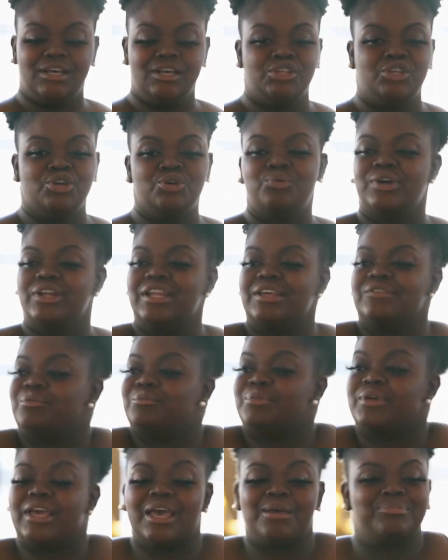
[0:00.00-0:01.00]
you wouldn't even
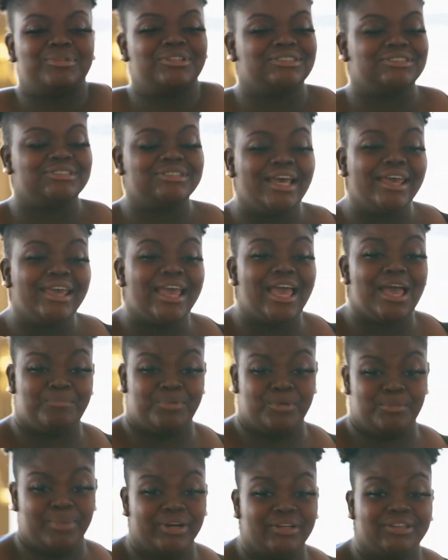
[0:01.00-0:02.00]
be able to say
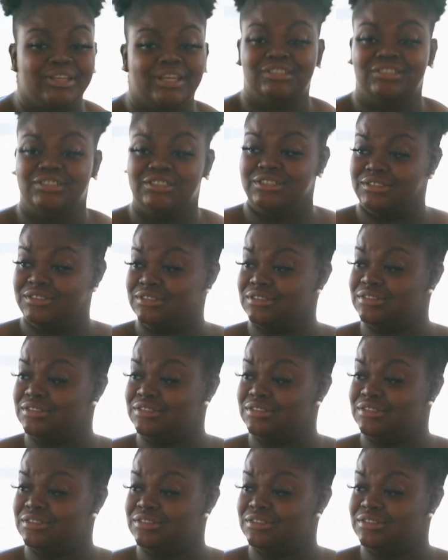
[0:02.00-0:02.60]
Happy Birthday, Jesus.